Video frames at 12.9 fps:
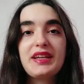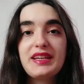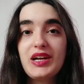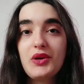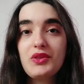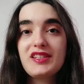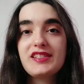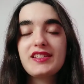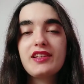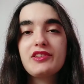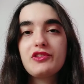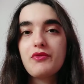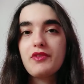Now let's
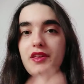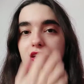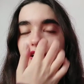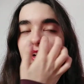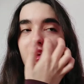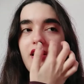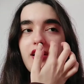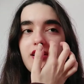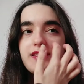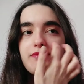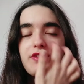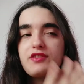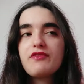get to the arcs.
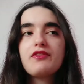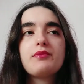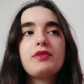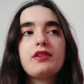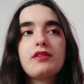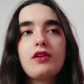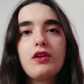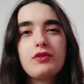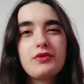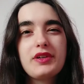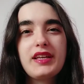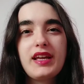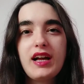Most of them are
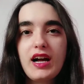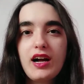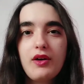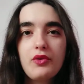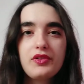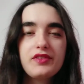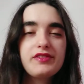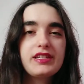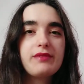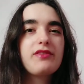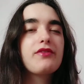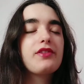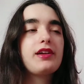already out. If some
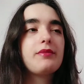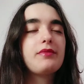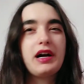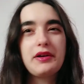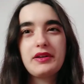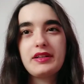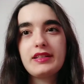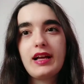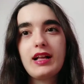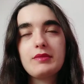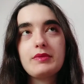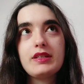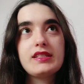of them aren't,
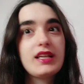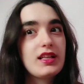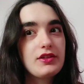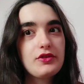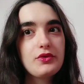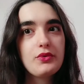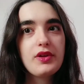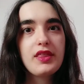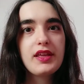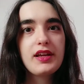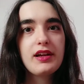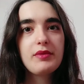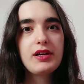I'll be telling you when they come